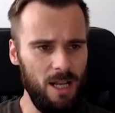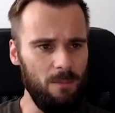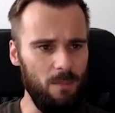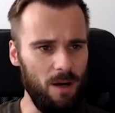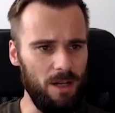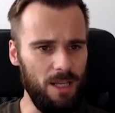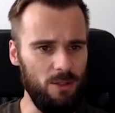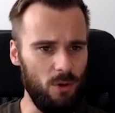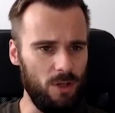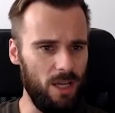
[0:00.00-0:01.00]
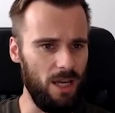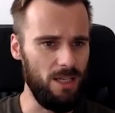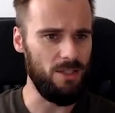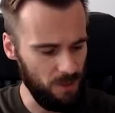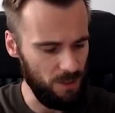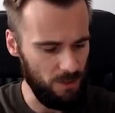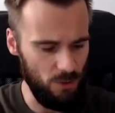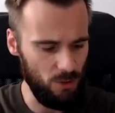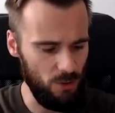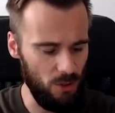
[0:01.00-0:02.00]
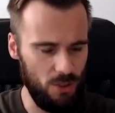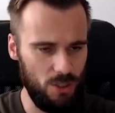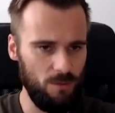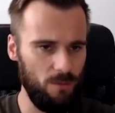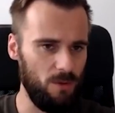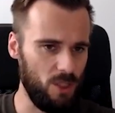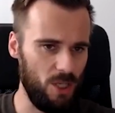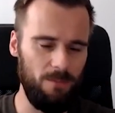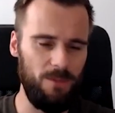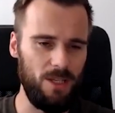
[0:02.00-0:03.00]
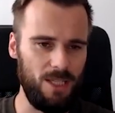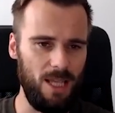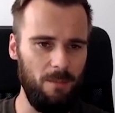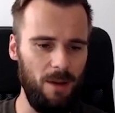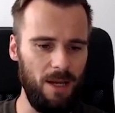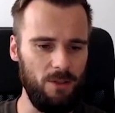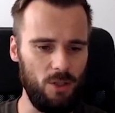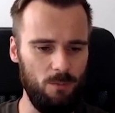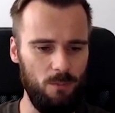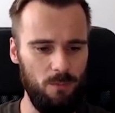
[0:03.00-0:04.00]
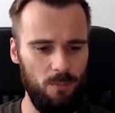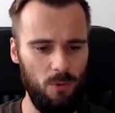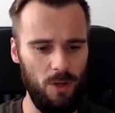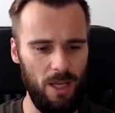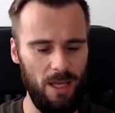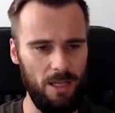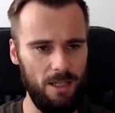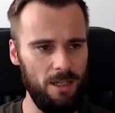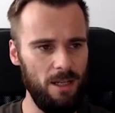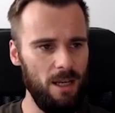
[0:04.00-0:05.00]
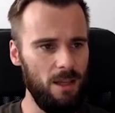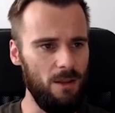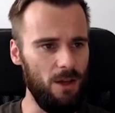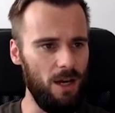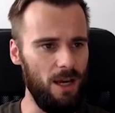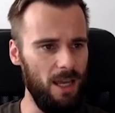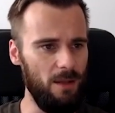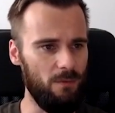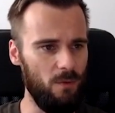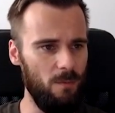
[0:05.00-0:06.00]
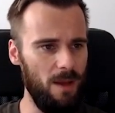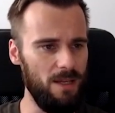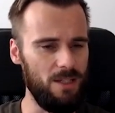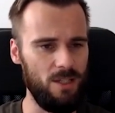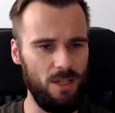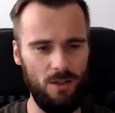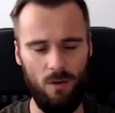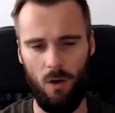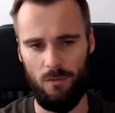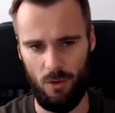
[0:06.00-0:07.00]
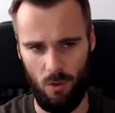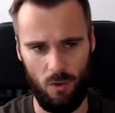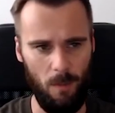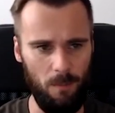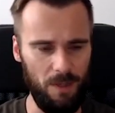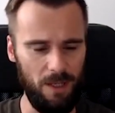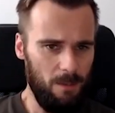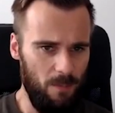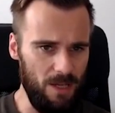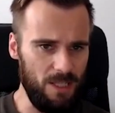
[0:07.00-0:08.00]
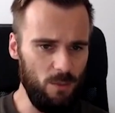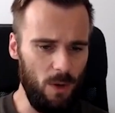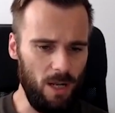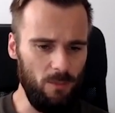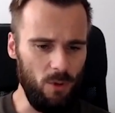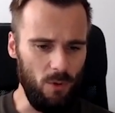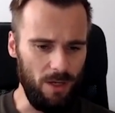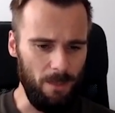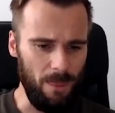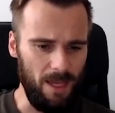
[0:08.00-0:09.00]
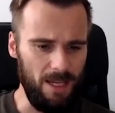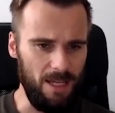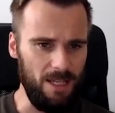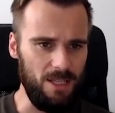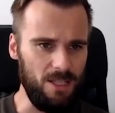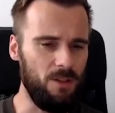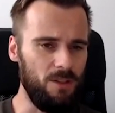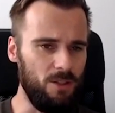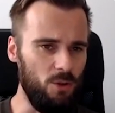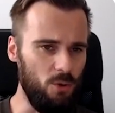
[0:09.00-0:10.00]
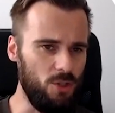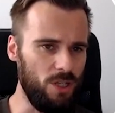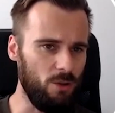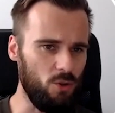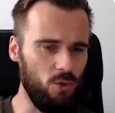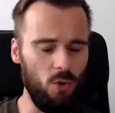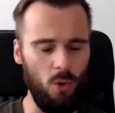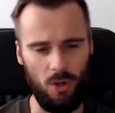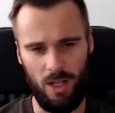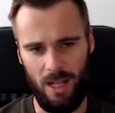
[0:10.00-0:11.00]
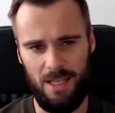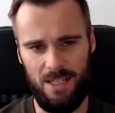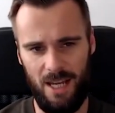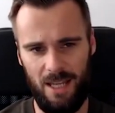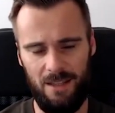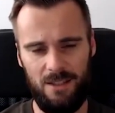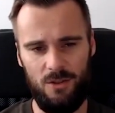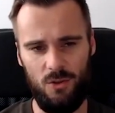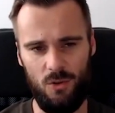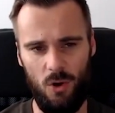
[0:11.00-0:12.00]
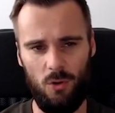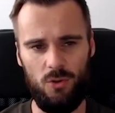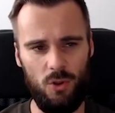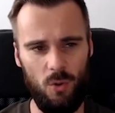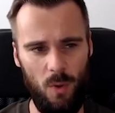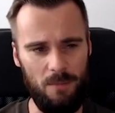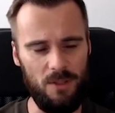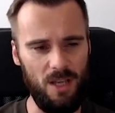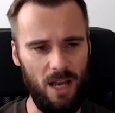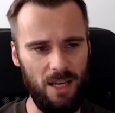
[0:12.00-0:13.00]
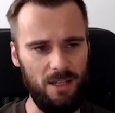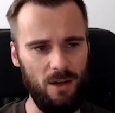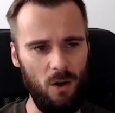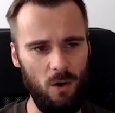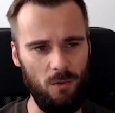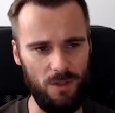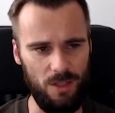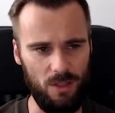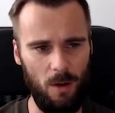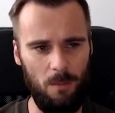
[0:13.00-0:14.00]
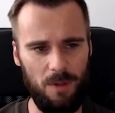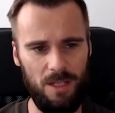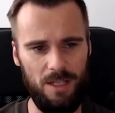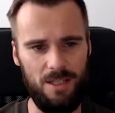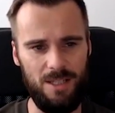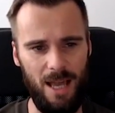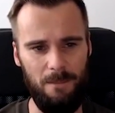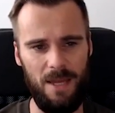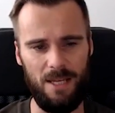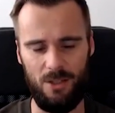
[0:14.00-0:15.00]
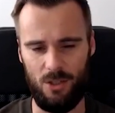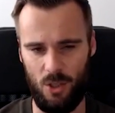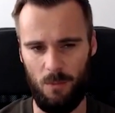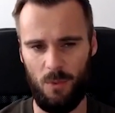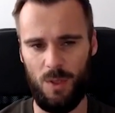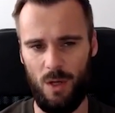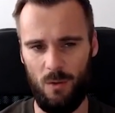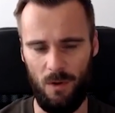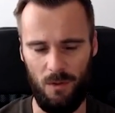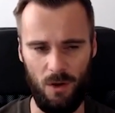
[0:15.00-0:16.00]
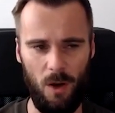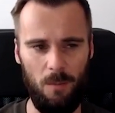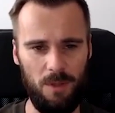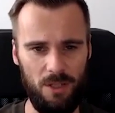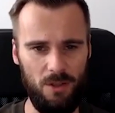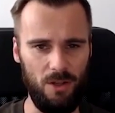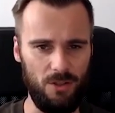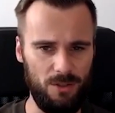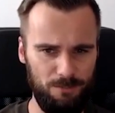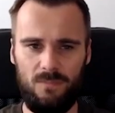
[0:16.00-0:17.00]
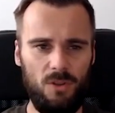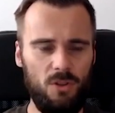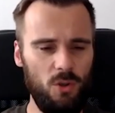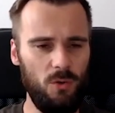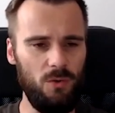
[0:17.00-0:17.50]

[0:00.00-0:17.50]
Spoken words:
But in your case, you can just skip this step and just put in the information of your own company. Basically, what I'm doing is using a tool called ClayGen to go to the website of these companies and make a summary of what the company does. So in